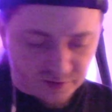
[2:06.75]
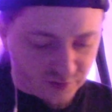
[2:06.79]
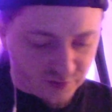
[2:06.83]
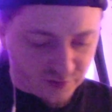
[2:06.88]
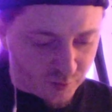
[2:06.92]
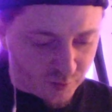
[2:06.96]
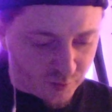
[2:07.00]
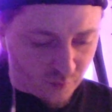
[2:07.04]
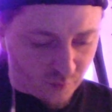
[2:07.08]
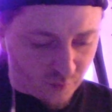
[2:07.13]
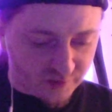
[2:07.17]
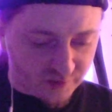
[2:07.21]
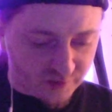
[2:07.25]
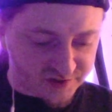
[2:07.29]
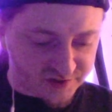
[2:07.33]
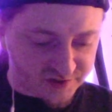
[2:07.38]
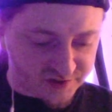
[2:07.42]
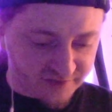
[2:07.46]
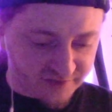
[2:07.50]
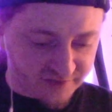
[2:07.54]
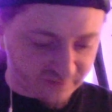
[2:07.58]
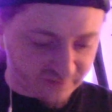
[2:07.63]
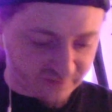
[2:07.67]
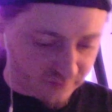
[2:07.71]
where
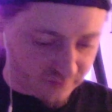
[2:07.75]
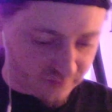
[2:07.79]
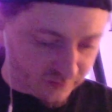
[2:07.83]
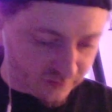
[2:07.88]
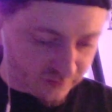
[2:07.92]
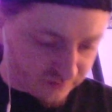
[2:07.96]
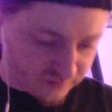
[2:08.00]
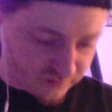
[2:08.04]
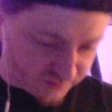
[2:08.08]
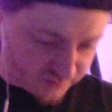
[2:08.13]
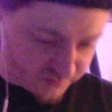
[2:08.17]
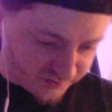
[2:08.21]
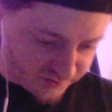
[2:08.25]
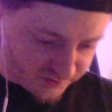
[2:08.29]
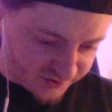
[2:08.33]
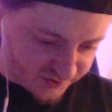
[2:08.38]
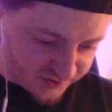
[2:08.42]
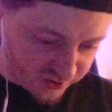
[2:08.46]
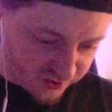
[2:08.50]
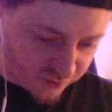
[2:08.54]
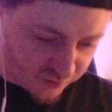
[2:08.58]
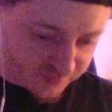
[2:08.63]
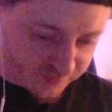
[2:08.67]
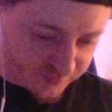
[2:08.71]
several
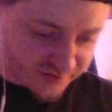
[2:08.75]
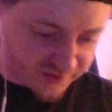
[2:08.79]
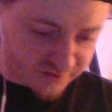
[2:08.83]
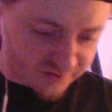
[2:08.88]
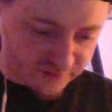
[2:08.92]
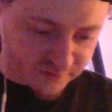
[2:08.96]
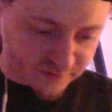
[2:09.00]
slopes